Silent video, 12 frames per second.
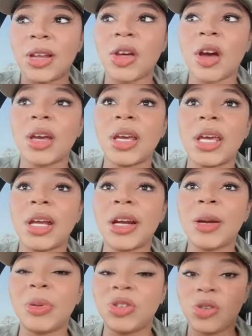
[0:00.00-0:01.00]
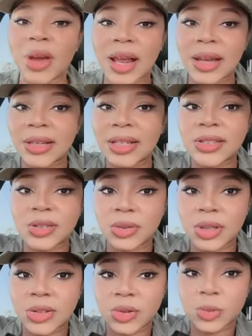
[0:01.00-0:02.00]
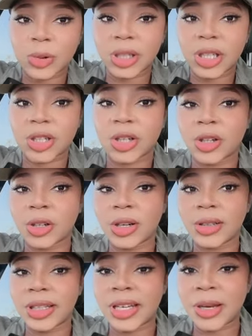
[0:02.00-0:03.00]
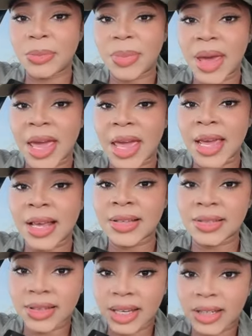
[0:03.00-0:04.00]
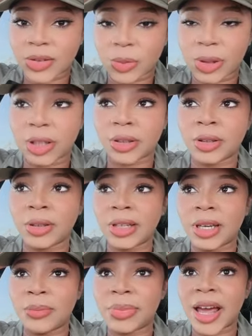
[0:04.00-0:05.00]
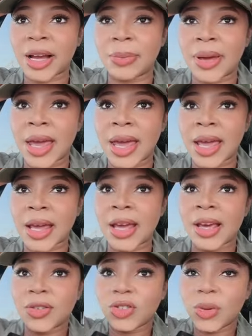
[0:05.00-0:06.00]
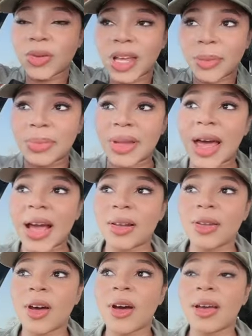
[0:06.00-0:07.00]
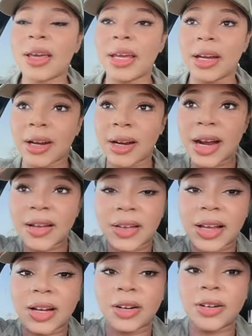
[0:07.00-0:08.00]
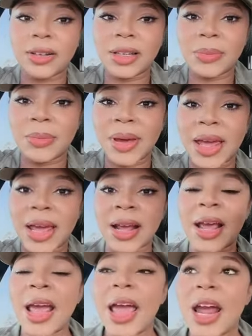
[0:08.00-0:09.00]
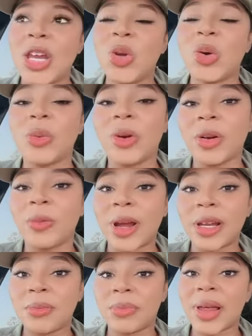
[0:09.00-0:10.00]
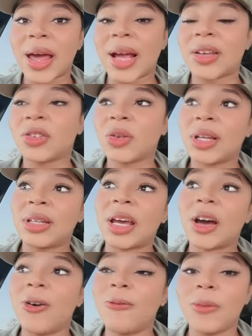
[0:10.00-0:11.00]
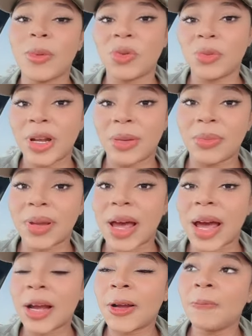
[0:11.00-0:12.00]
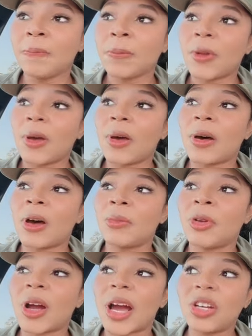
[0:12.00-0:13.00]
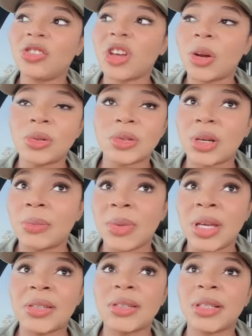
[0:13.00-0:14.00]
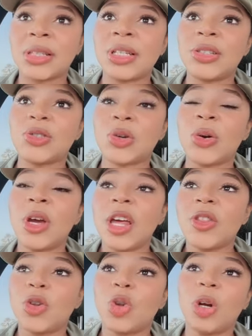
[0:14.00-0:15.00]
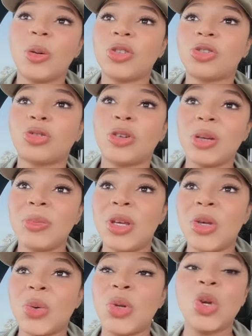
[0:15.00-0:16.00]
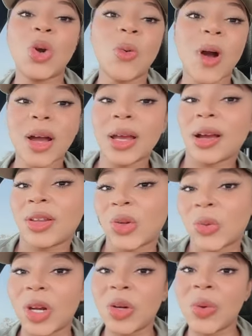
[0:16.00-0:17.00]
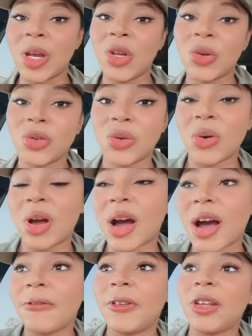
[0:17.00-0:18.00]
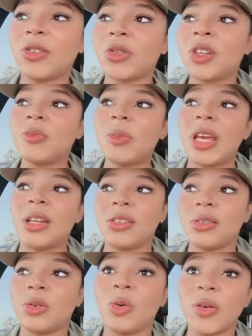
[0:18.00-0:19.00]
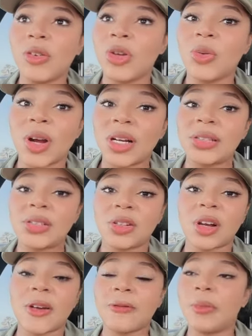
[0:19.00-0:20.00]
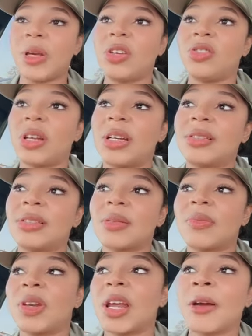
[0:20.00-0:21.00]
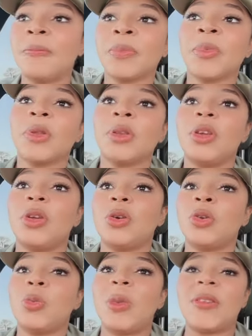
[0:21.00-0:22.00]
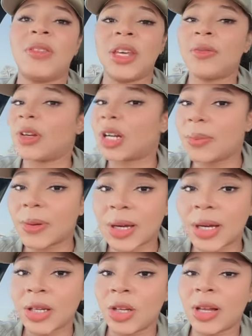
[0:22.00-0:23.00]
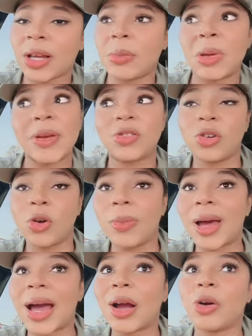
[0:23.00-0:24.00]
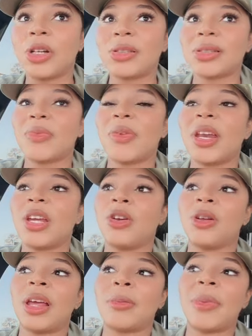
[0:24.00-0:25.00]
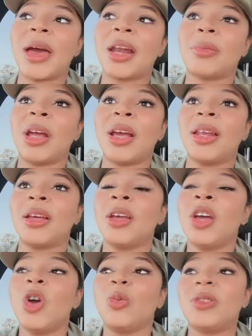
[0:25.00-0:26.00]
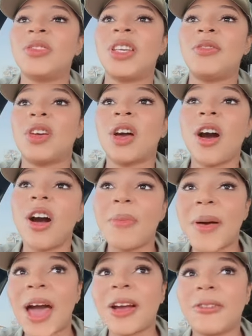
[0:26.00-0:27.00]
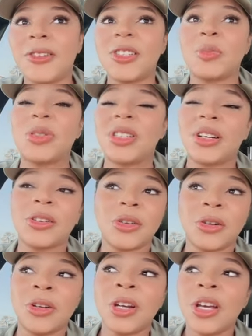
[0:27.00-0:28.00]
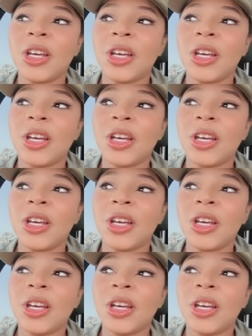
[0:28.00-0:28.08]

long hair, but you had like these really curled in bangs, like this really curled in black bang. So it was like black long hair and then like curled in bang, and you were wearing red and black. So like the outfit was red and black. Your eyeshadow was done amazingly. So the Lord was showing me you, and you're walking on the runway and you're so confident. So this may, whoever you are, this is your confirmation. Like, this is something that, you may have given up on. You're like, maybe I should go back. Or this is something that you're like, man, am I gonna receive the call back for this particular,